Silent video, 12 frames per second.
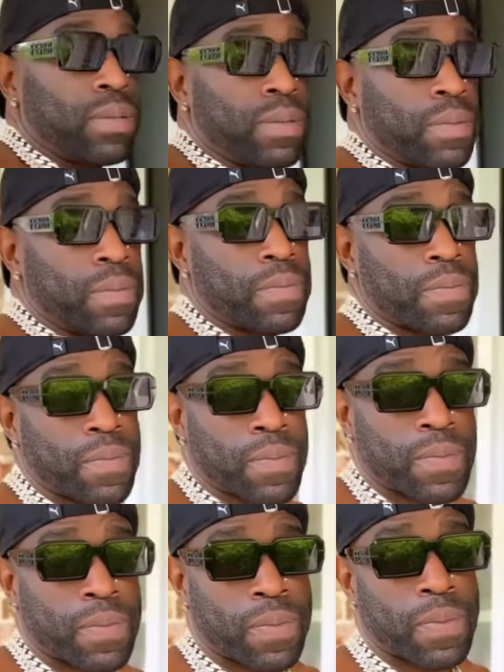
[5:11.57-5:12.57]
another
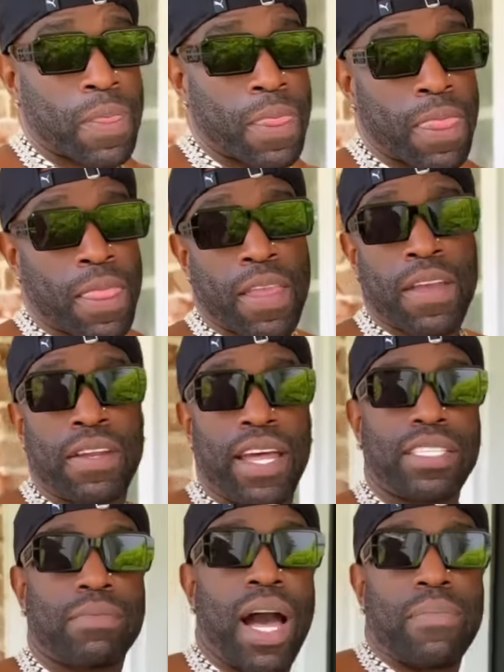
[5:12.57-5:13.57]
Tupac picture. I do know
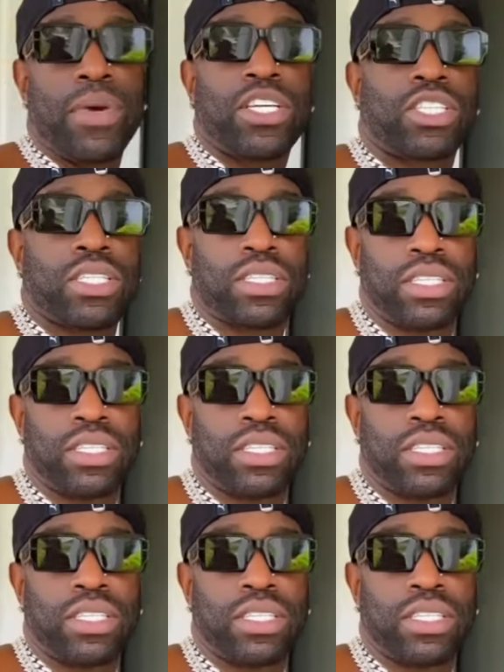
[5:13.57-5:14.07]
that, or I will be